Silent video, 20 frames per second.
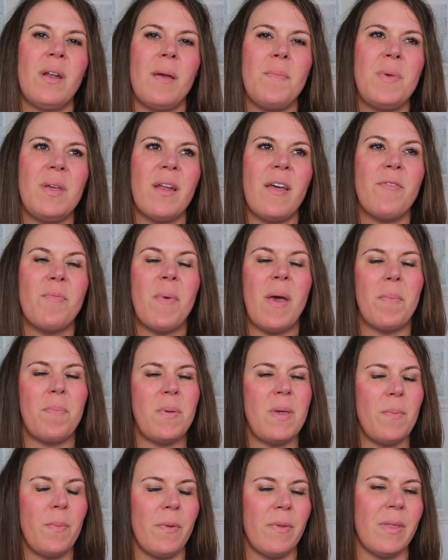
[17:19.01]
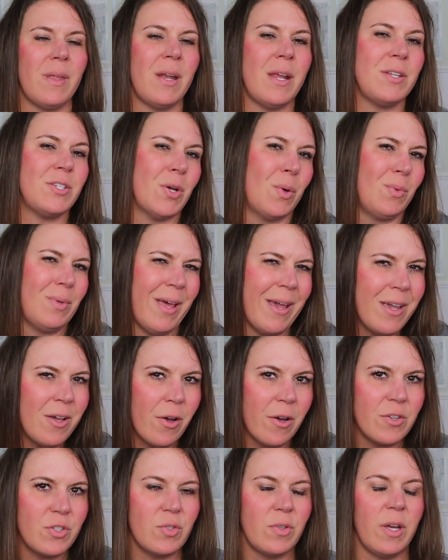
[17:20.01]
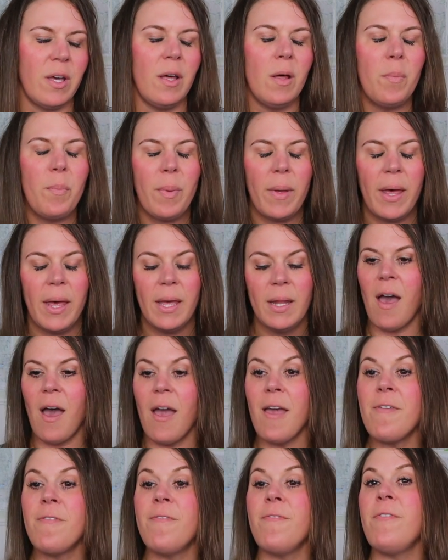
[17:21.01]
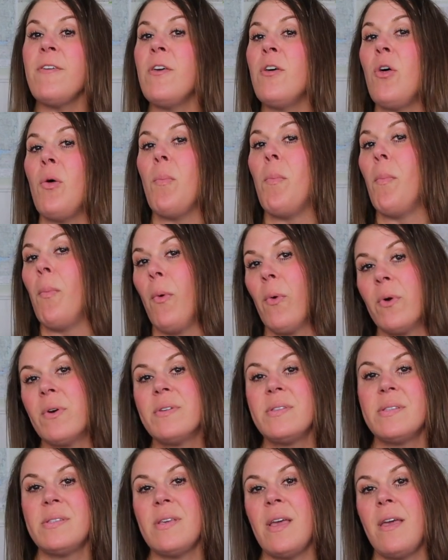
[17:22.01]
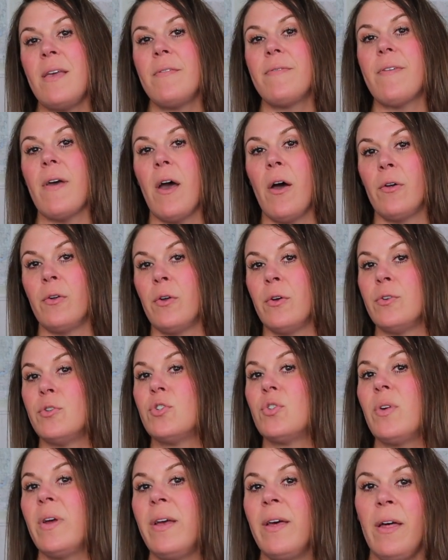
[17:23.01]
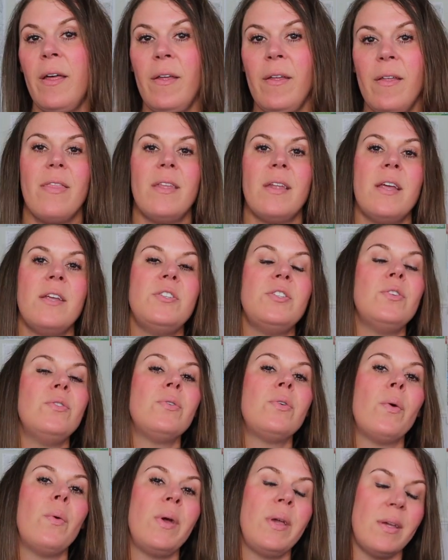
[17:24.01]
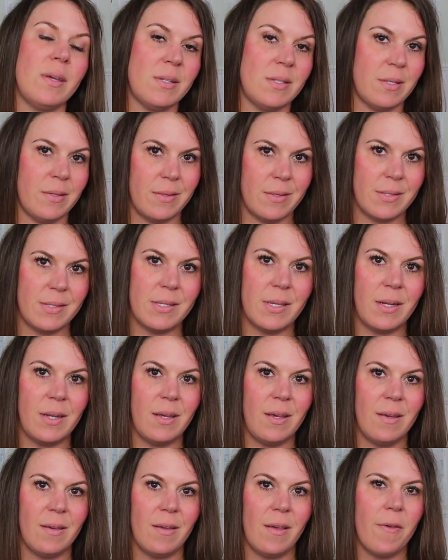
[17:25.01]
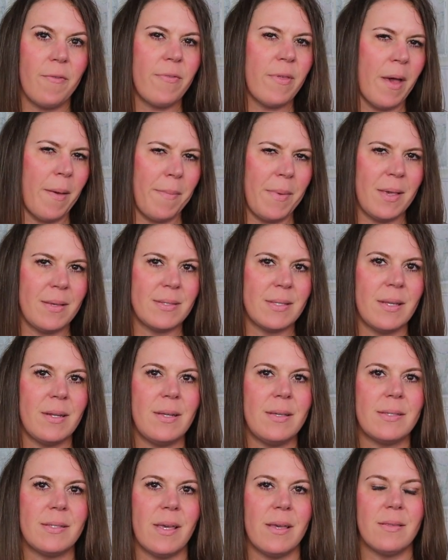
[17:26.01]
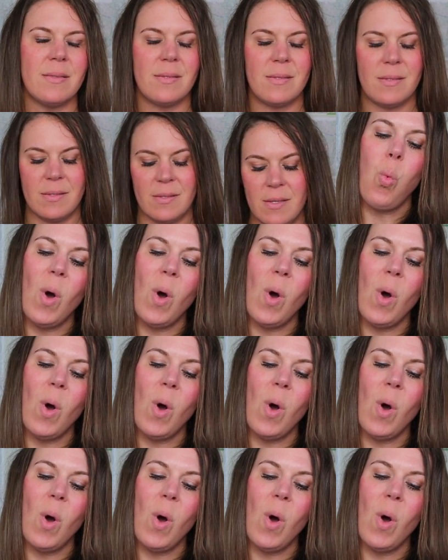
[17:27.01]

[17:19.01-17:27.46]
I mean, I've met people that I don't like on trail, but I feel more safe out on trail than I do going into the city, if that makes any sense.